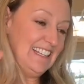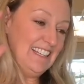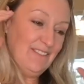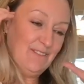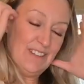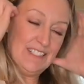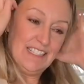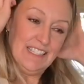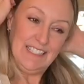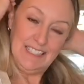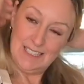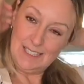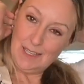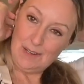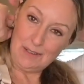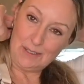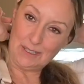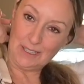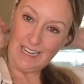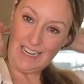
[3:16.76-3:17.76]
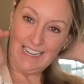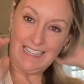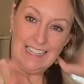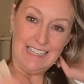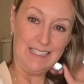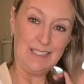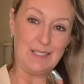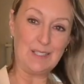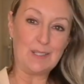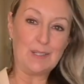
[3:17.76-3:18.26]
wasn't so great
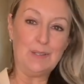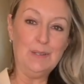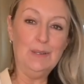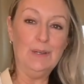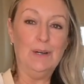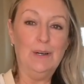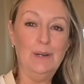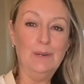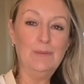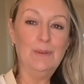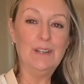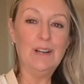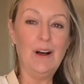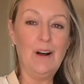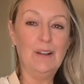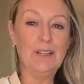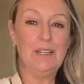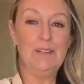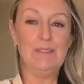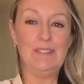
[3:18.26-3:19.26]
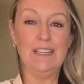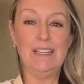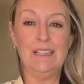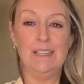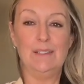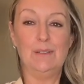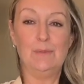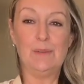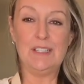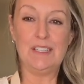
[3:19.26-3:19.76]
in school when all you
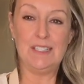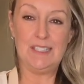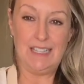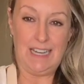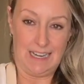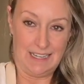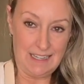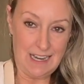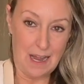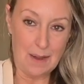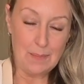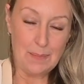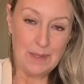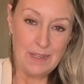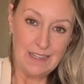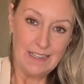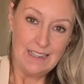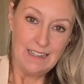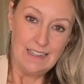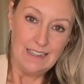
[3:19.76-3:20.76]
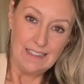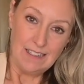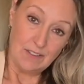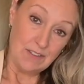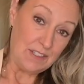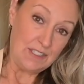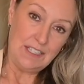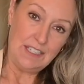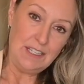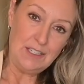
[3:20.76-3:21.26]
did was stand up, or
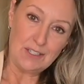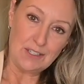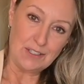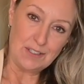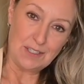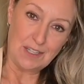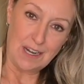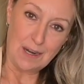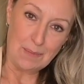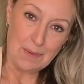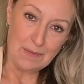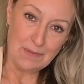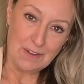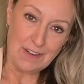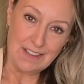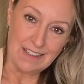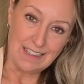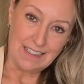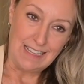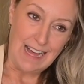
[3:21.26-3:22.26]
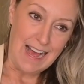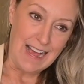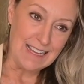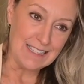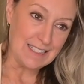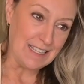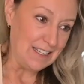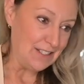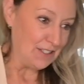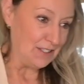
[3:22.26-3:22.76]
the teacher stood up in front of the
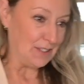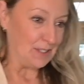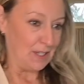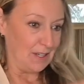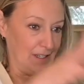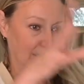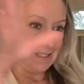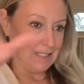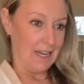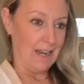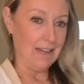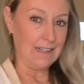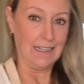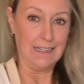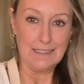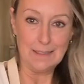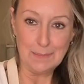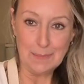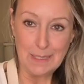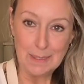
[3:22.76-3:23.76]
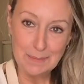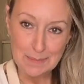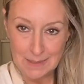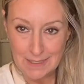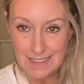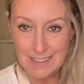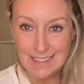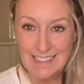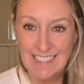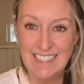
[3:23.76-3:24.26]
class and just started talking to people.